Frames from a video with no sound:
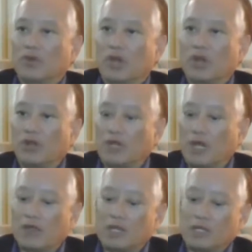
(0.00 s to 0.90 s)
Not only,
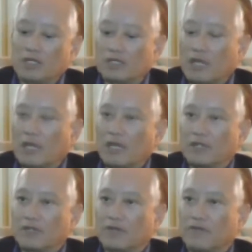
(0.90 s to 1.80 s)
I think, is that
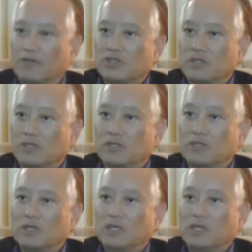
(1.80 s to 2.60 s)
less efficient,